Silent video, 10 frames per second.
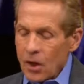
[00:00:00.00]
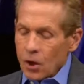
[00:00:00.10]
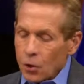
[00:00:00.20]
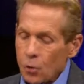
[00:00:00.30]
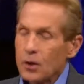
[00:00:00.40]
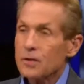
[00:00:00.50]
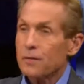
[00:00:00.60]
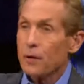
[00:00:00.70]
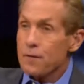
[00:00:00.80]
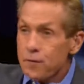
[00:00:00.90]
who was
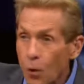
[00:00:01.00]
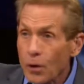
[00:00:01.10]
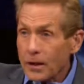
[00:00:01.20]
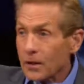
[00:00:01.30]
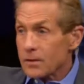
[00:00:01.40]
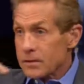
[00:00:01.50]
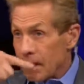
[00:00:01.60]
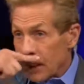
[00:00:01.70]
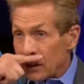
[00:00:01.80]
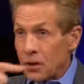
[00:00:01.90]
for 4 years
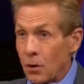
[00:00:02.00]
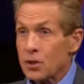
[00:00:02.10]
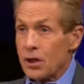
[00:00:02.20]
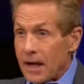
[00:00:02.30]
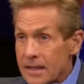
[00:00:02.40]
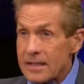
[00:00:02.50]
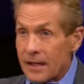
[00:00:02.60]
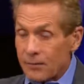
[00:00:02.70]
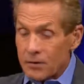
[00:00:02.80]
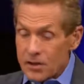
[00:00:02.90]
the head coach at
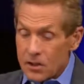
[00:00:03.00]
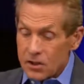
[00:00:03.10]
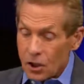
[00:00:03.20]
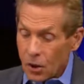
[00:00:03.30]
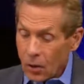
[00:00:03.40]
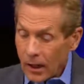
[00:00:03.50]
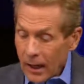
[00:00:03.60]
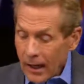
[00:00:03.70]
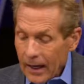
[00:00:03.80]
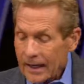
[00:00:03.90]
San Francisco
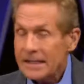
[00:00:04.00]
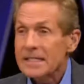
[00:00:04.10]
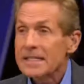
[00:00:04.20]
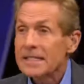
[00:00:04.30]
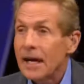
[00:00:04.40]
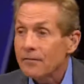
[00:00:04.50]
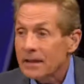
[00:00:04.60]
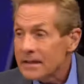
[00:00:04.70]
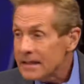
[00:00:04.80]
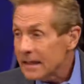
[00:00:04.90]
and
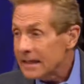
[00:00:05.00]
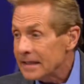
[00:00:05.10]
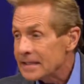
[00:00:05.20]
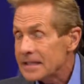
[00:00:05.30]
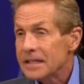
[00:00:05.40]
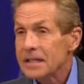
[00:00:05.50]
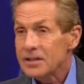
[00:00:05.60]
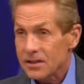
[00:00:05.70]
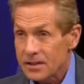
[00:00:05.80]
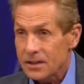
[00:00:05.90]
17
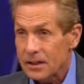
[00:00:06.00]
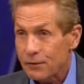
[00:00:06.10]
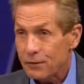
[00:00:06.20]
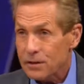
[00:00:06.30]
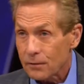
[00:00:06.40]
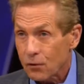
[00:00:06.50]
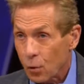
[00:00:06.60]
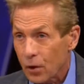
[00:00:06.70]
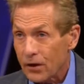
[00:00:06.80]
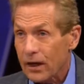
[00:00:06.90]
seasons a defensive
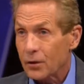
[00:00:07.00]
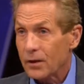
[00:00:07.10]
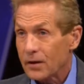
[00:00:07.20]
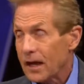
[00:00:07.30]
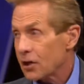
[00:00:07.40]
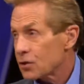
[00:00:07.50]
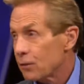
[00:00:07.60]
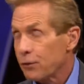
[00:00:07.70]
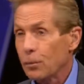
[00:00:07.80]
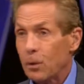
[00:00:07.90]
coordinator in the
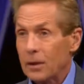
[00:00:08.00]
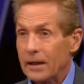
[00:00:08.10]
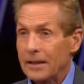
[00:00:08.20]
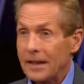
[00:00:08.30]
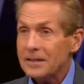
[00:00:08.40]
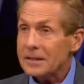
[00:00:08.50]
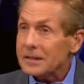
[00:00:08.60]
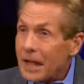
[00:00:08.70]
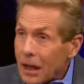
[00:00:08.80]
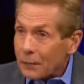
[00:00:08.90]
National Football League. That's a
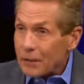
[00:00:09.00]
lot of